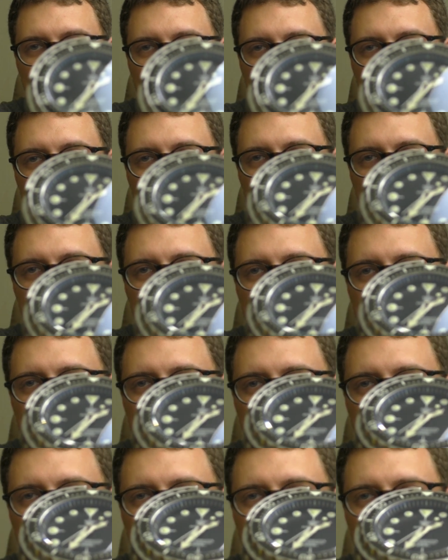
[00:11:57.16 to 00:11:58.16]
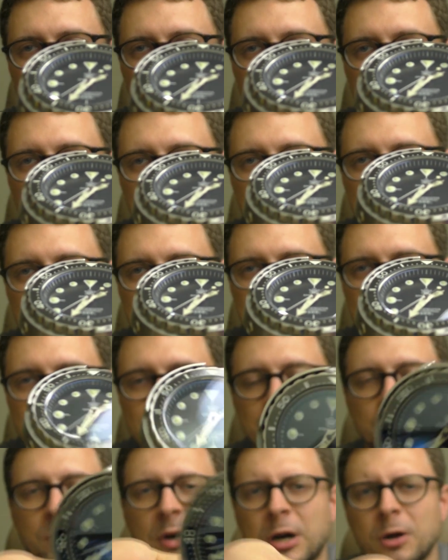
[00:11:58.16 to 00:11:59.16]
and speaking of the
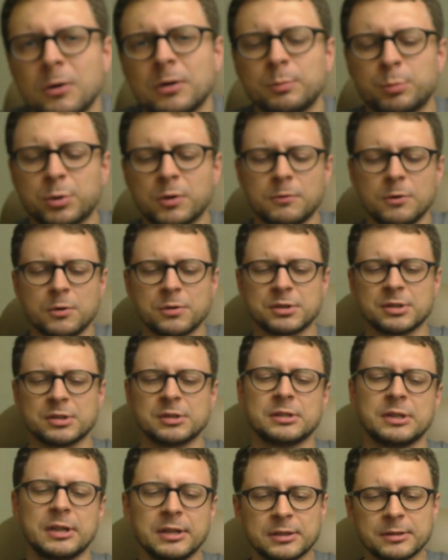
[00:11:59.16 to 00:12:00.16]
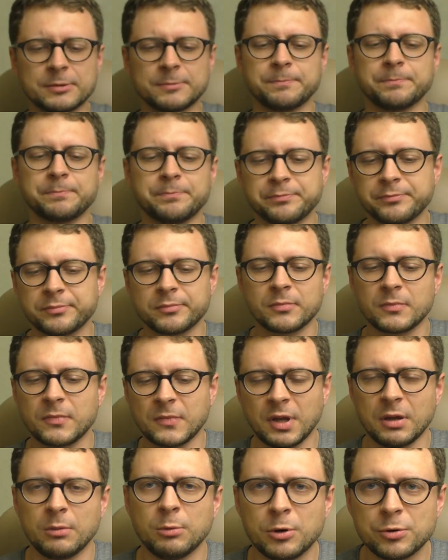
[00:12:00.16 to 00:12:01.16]
size, wow, it provokes that
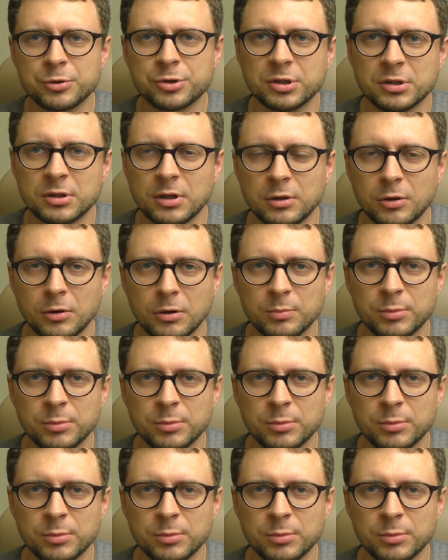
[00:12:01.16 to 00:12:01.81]
emotion and all,